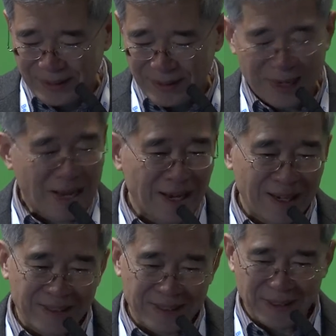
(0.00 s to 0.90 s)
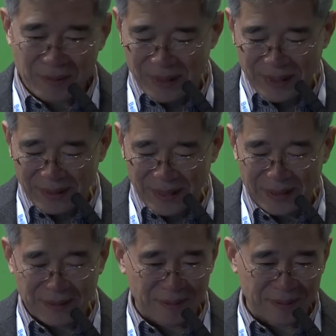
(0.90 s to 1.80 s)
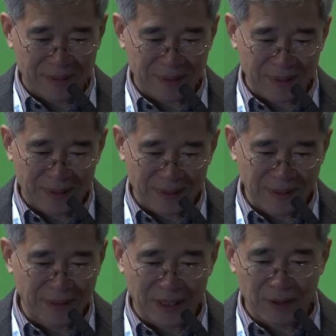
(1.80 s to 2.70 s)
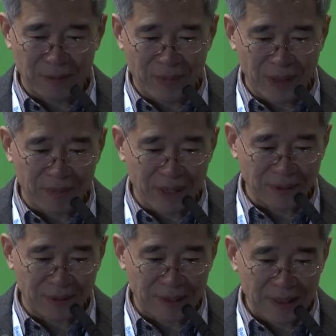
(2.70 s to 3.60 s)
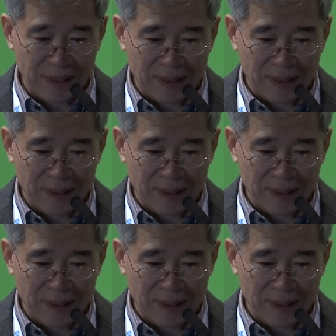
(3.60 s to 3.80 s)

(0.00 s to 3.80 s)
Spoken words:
lines and something like that. Instead of mathematics, right?